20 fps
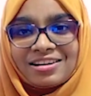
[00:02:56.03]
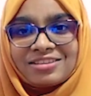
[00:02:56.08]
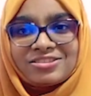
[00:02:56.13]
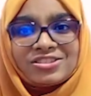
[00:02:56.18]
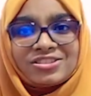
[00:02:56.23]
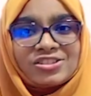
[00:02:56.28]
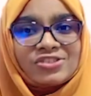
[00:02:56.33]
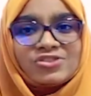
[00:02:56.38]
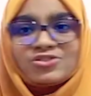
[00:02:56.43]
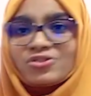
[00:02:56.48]

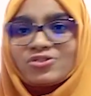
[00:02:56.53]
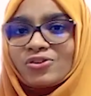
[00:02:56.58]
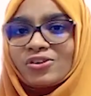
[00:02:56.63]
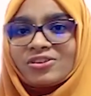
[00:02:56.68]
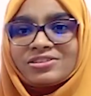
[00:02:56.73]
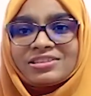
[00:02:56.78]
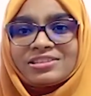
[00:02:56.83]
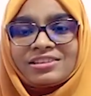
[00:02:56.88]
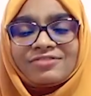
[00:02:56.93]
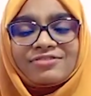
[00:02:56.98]
Just throw
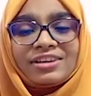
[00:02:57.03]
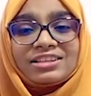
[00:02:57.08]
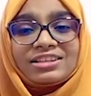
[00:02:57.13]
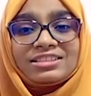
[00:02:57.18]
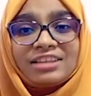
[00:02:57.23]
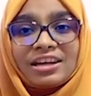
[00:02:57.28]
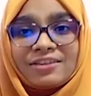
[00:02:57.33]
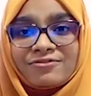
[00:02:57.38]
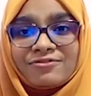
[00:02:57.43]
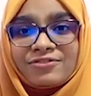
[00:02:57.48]
yourself at
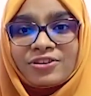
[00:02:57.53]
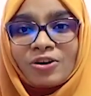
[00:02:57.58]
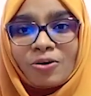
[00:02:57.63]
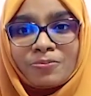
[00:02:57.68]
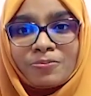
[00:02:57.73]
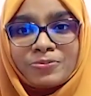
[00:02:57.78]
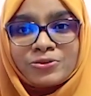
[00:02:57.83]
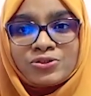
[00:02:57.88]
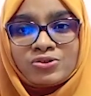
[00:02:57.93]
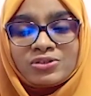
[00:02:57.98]
every
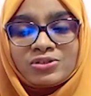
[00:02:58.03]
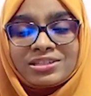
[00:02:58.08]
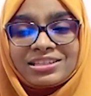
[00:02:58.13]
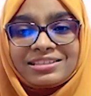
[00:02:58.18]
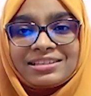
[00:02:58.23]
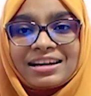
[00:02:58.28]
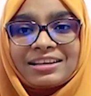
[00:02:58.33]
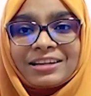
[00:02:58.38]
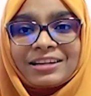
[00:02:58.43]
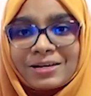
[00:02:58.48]
opportunity
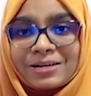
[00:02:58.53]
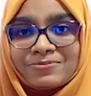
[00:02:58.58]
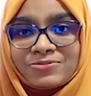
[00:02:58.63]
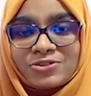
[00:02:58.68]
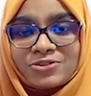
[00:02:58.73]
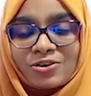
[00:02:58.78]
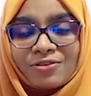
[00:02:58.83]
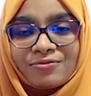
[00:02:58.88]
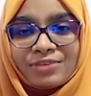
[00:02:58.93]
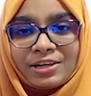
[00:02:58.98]
that comes
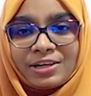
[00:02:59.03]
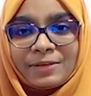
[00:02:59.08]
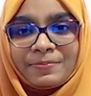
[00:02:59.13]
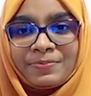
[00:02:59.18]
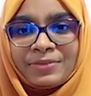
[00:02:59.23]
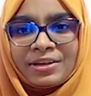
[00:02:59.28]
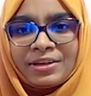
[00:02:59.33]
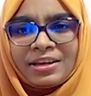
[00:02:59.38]
your way.